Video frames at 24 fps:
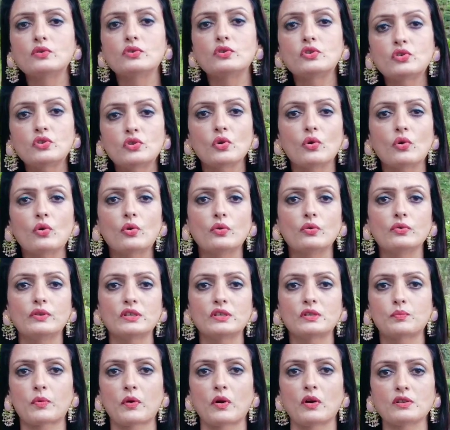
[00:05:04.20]
to show
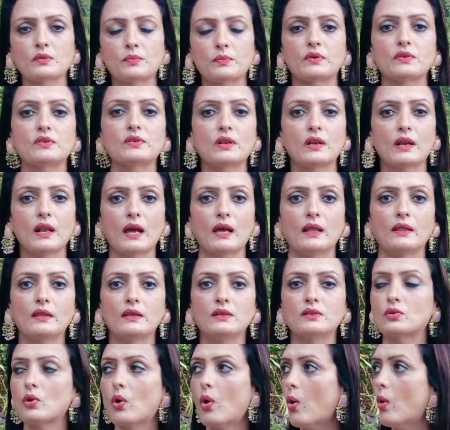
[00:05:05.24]
this prosperous land,
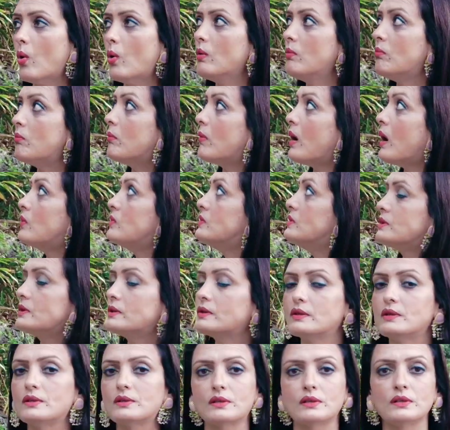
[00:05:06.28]
this whole
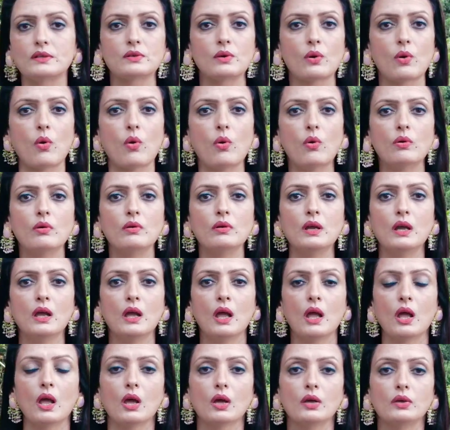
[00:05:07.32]
mountain. This is a whole
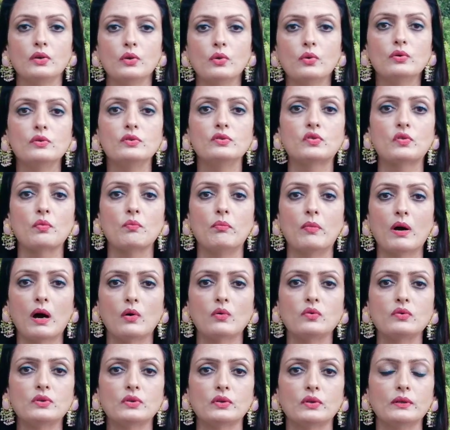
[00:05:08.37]
huge
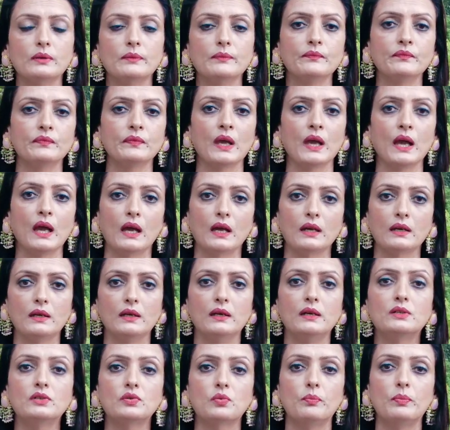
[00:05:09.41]
mountain and
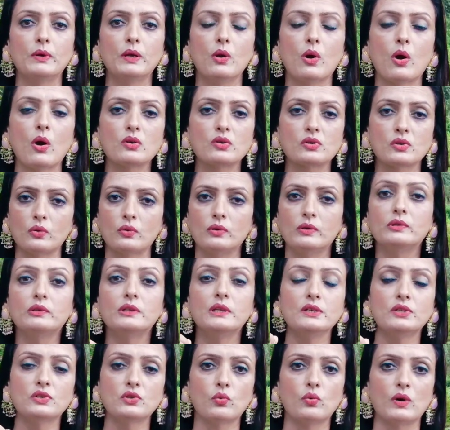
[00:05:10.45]
it belongs
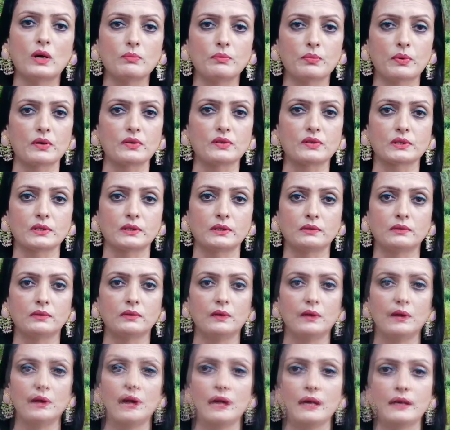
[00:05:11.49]
only to one person.
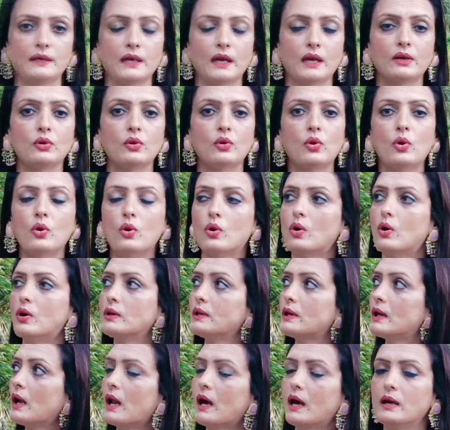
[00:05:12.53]
I can go
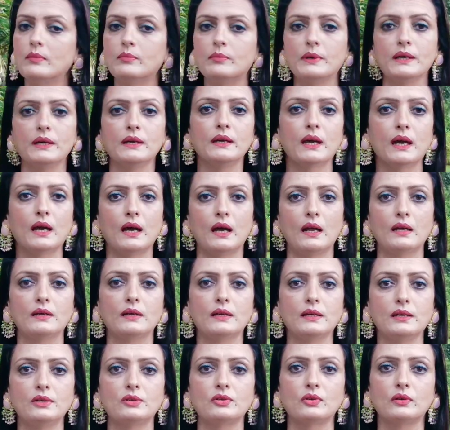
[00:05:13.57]
on climbing and
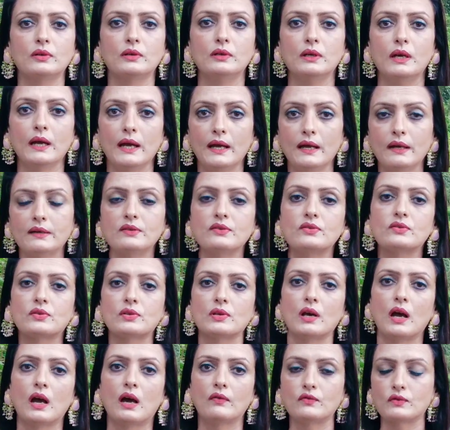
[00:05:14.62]
it
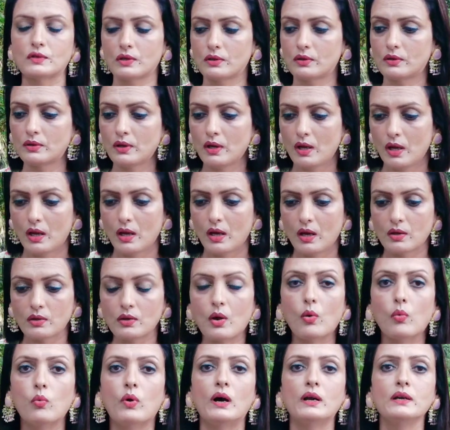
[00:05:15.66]
ends after
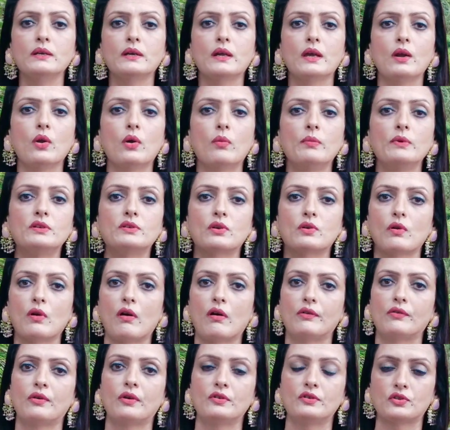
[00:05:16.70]
the 1 kilometer
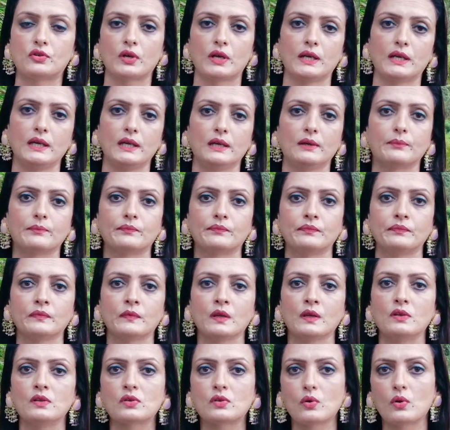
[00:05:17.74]
of trekking.
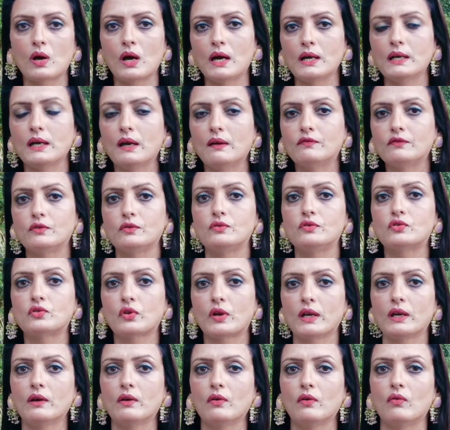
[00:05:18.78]
So I have to
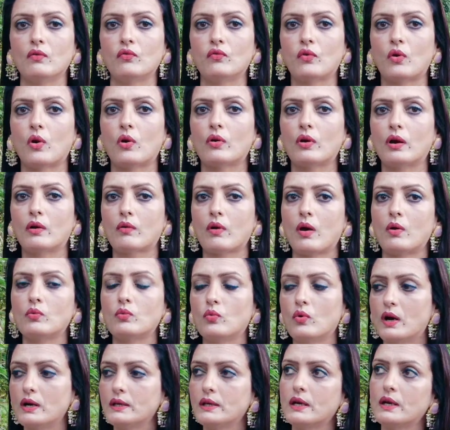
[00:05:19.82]
trek for
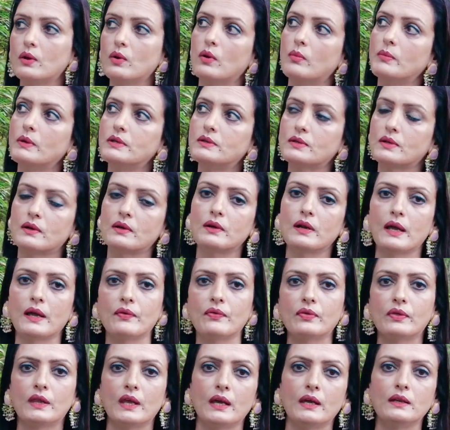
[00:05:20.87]
around 1 kilometer
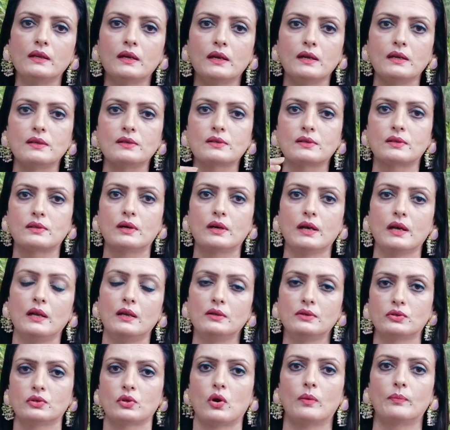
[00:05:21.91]
and then is the
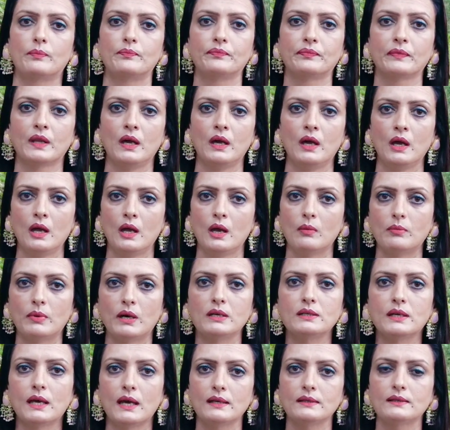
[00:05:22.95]
hilltop.
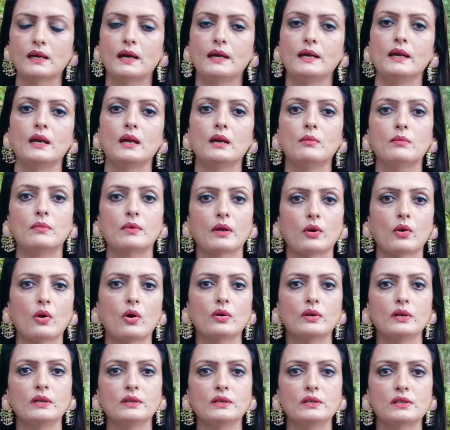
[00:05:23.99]
But as I am
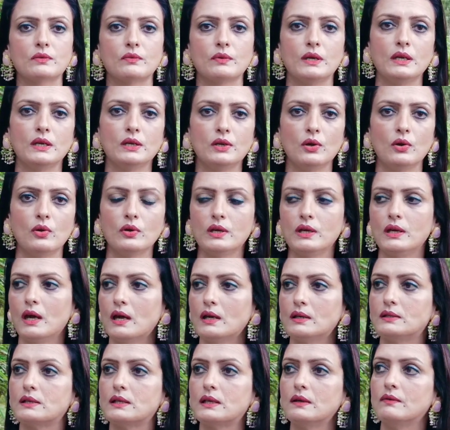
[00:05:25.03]
recording this video, he
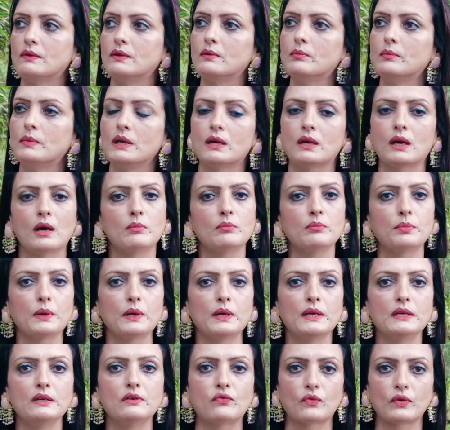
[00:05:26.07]
has given me
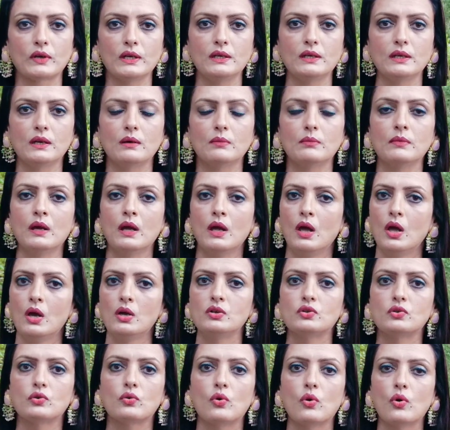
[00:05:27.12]
complete freedom
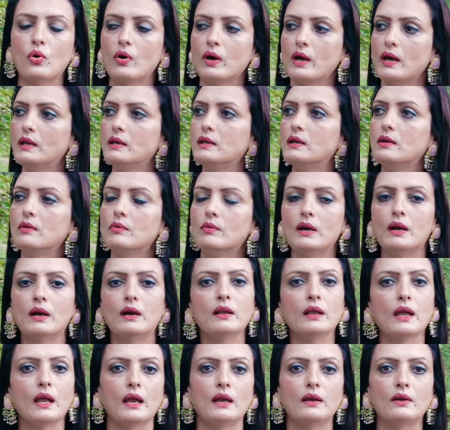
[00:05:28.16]
to go
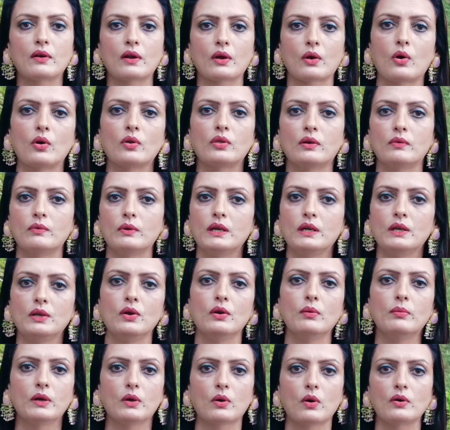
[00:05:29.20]
anywhere and record the
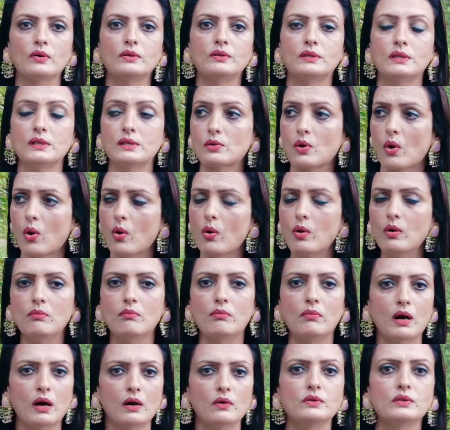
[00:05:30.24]
video because this whole
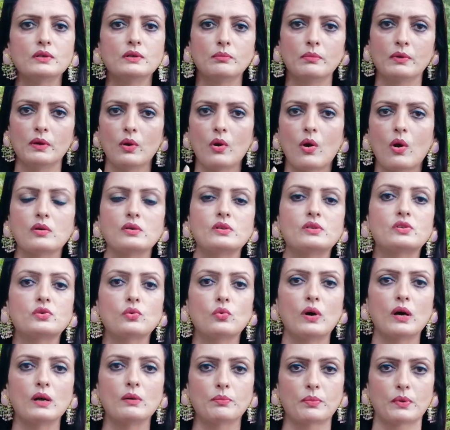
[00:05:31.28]
mountain belongs to
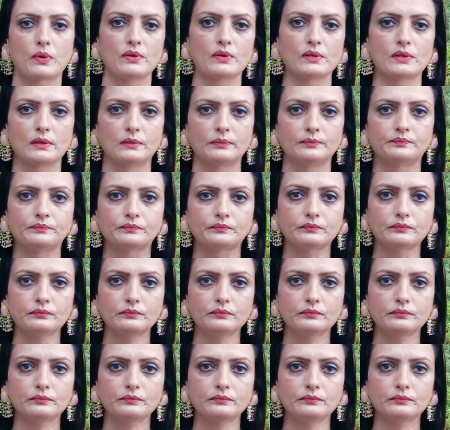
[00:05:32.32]
one person.